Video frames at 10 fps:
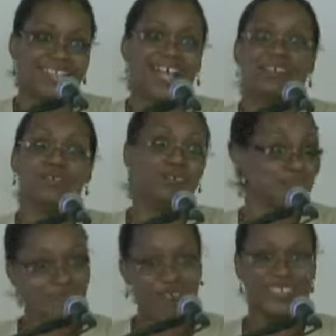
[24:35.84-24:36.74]
and you
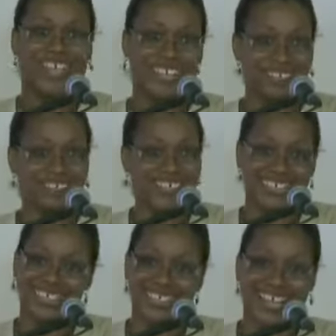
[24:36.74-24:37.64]
don't know how to get it
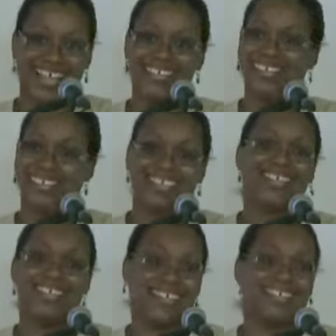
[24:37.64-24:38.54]
working again,
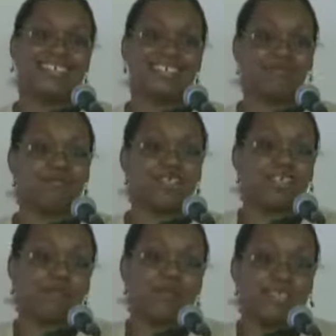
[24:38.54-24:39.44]

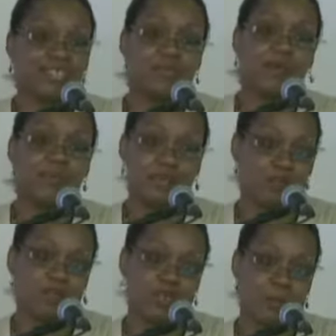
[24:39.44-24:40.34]
it might as well be the
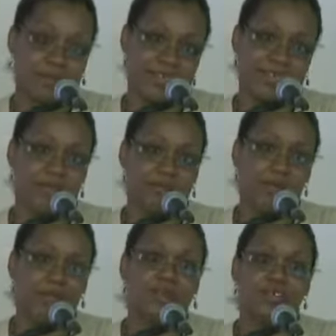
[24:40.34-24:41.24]
most complicated
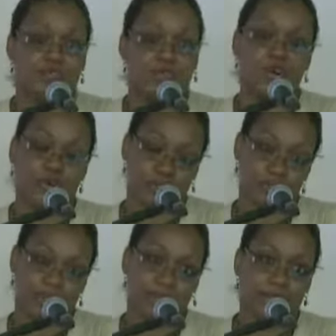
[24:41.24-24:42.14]
problem because you're not going to
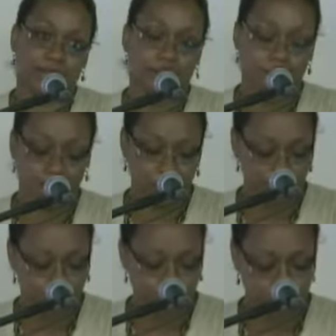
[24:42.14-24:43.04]
be able to offer
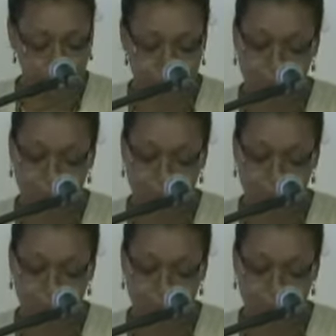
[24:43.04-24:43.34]
your course.